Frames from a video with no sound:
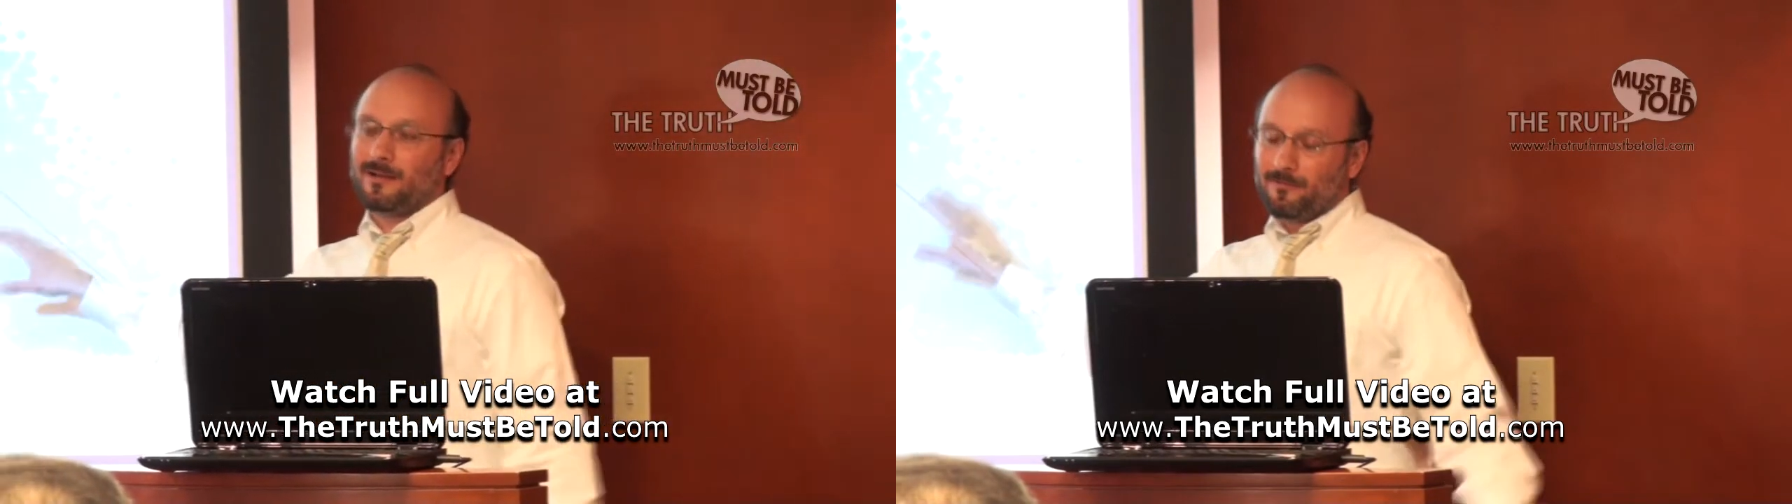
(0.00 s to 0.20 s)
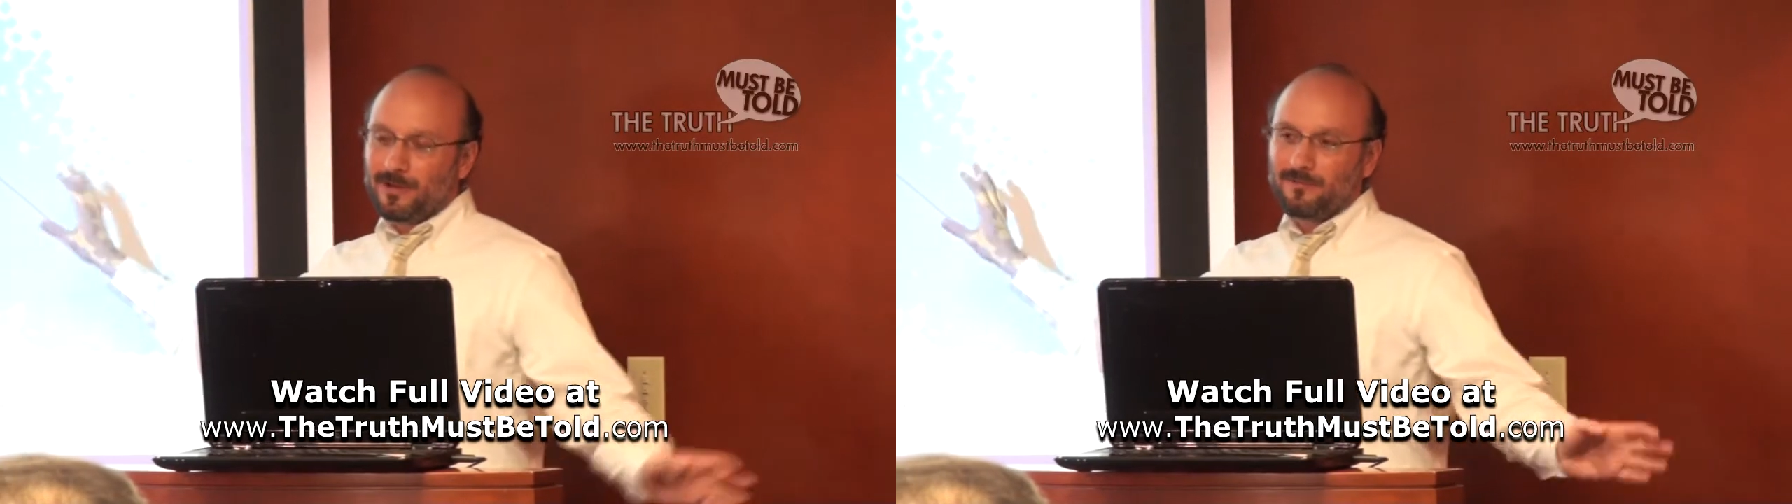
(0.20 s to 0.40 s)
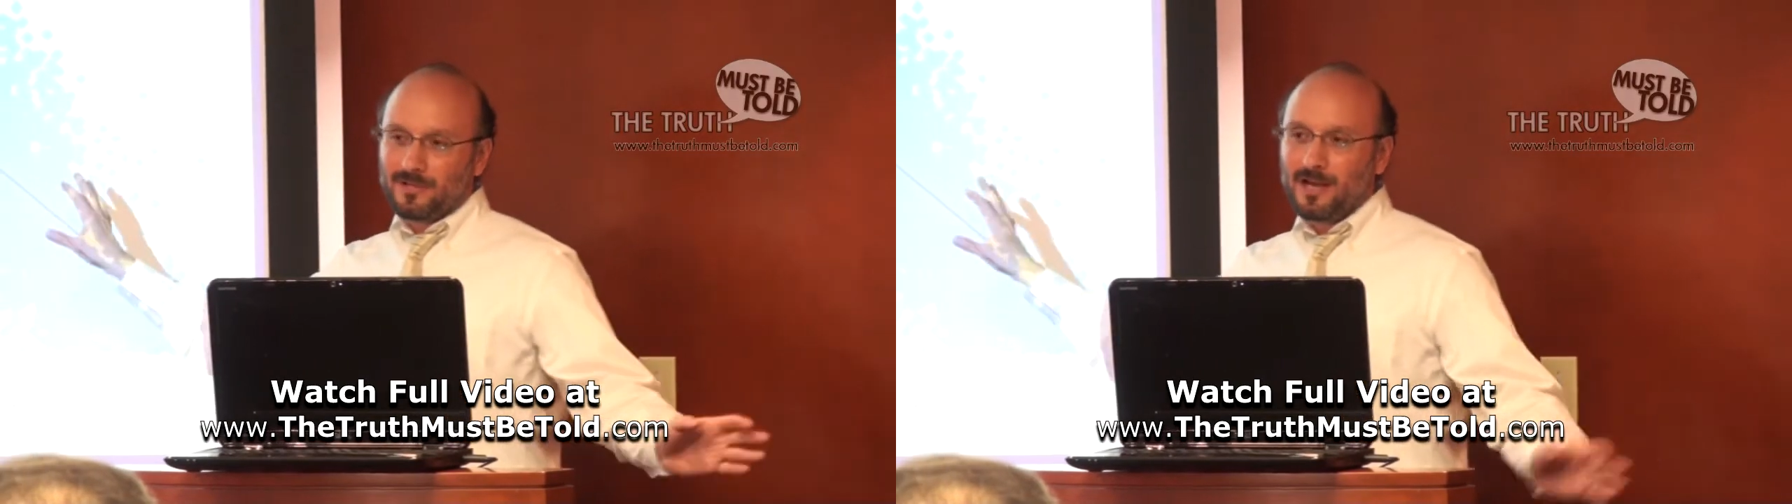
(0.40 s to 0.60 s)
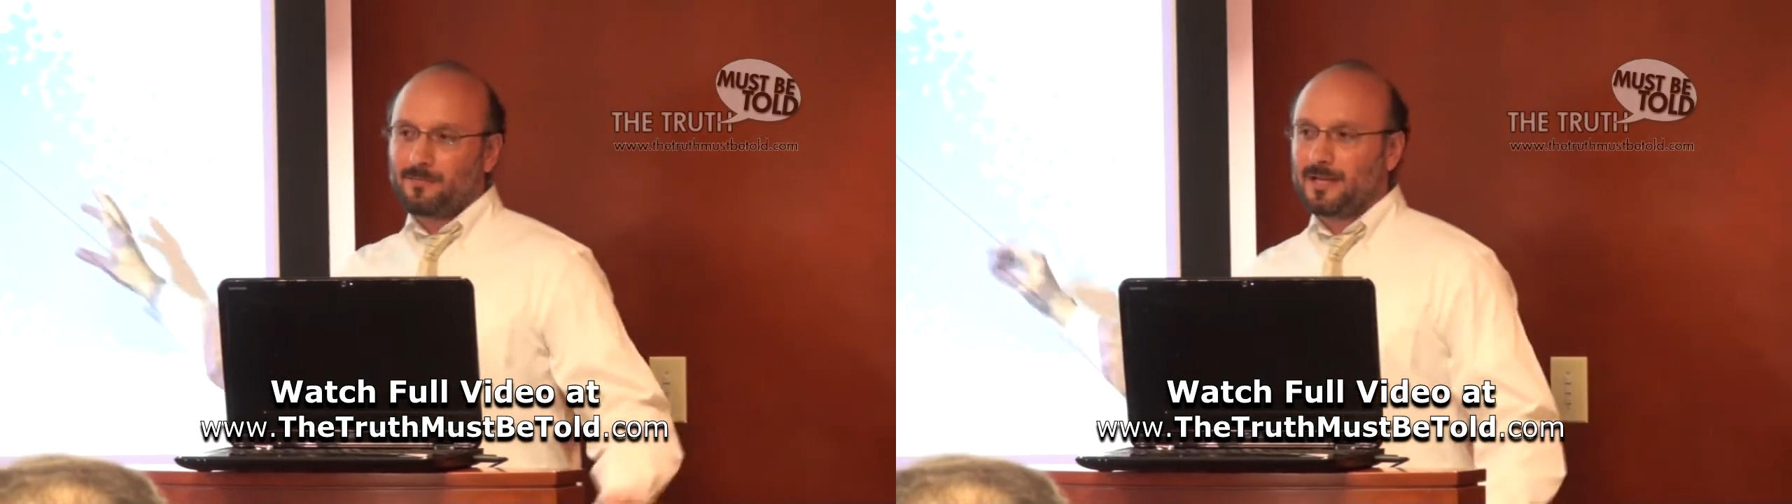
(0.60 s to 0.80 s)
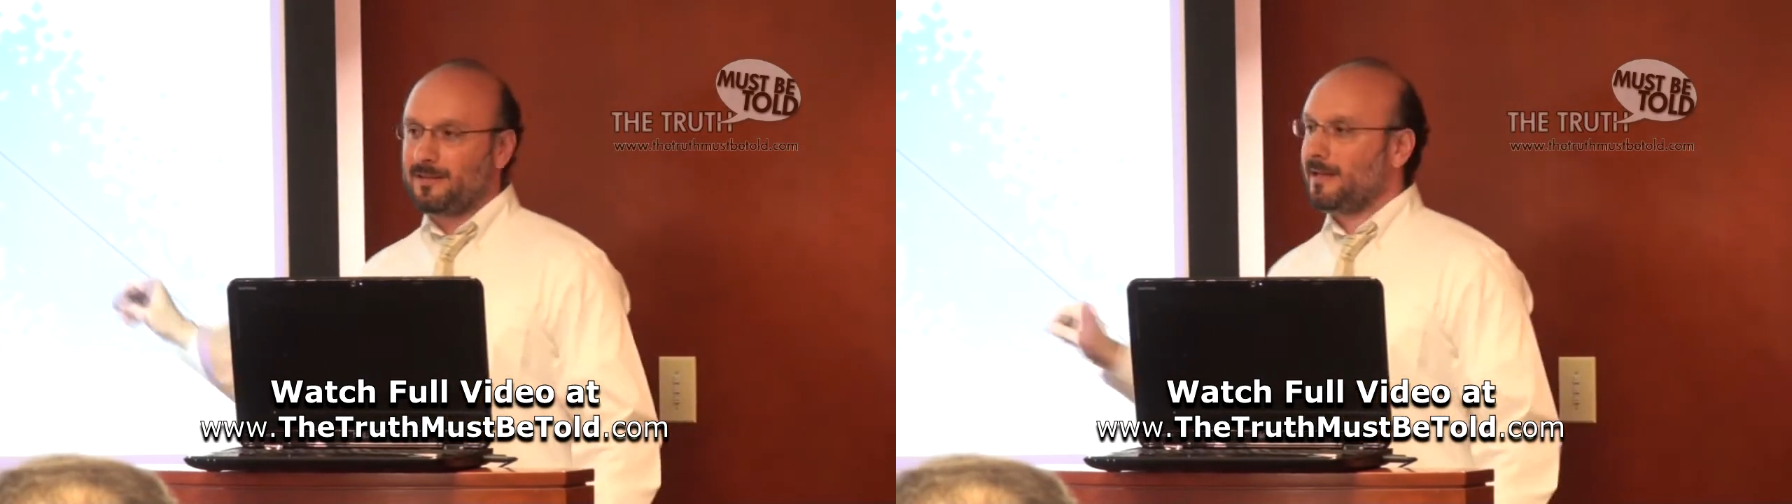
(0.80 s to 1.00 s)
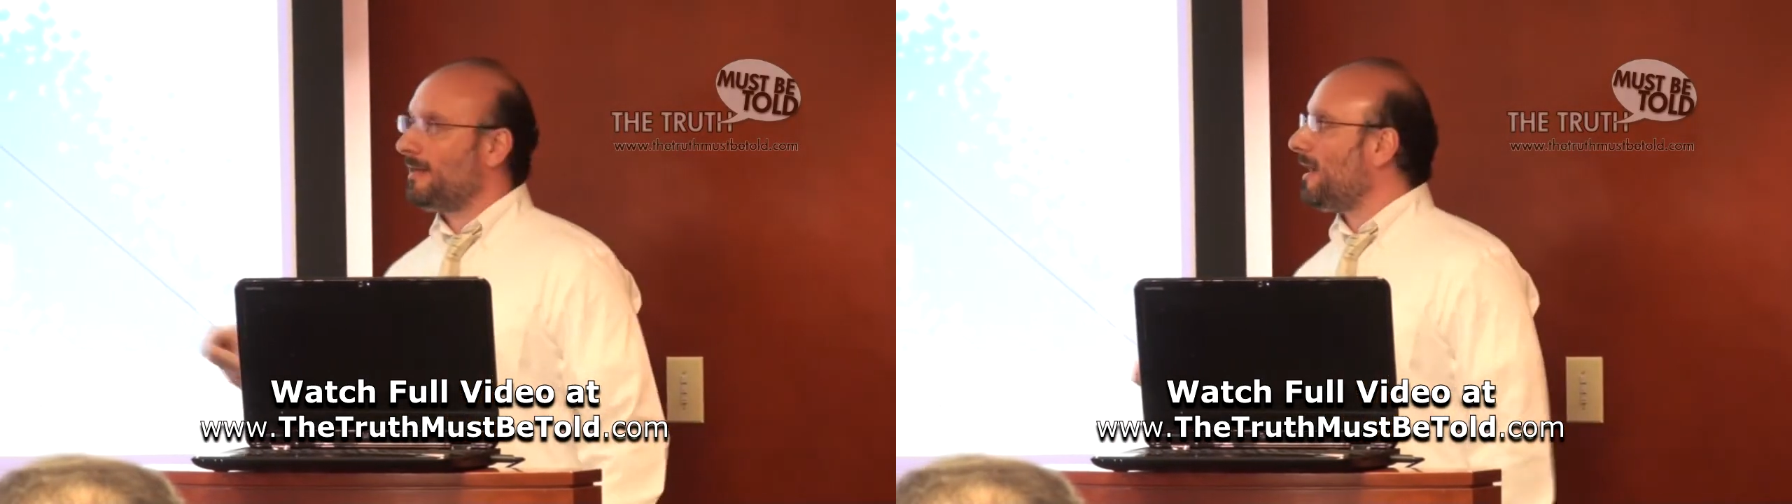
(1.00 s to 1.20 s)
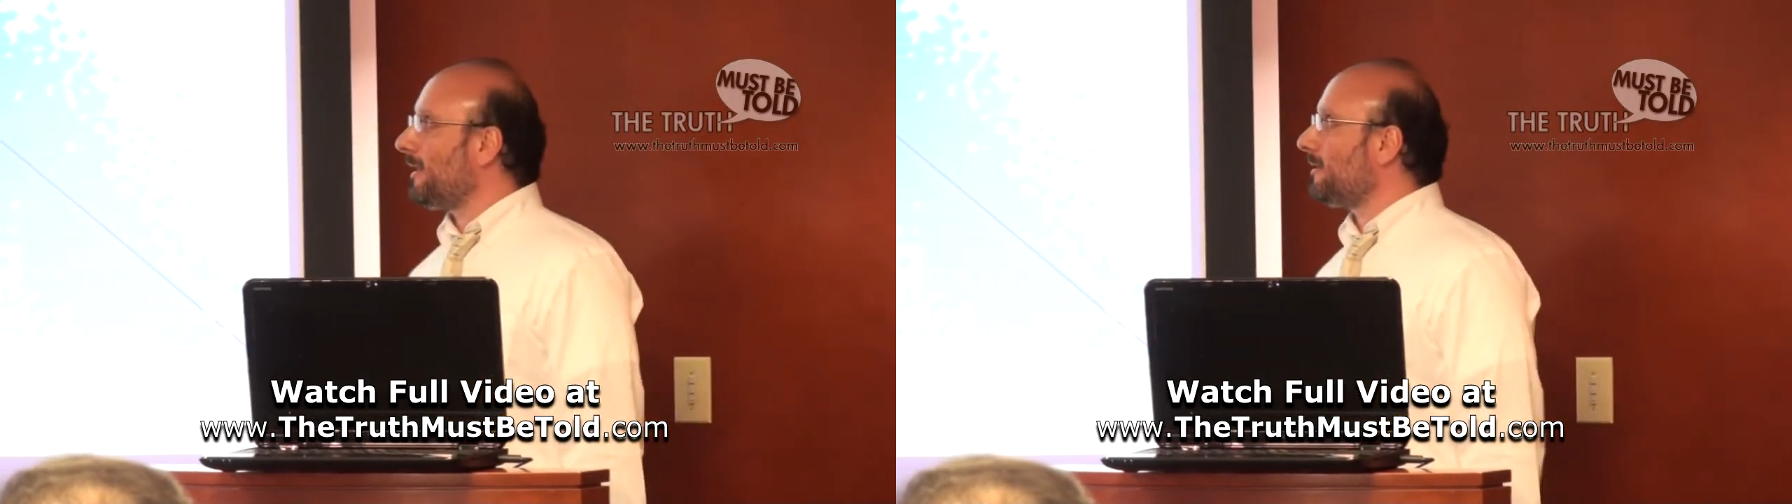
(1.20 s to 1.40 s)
if we have time at the end, I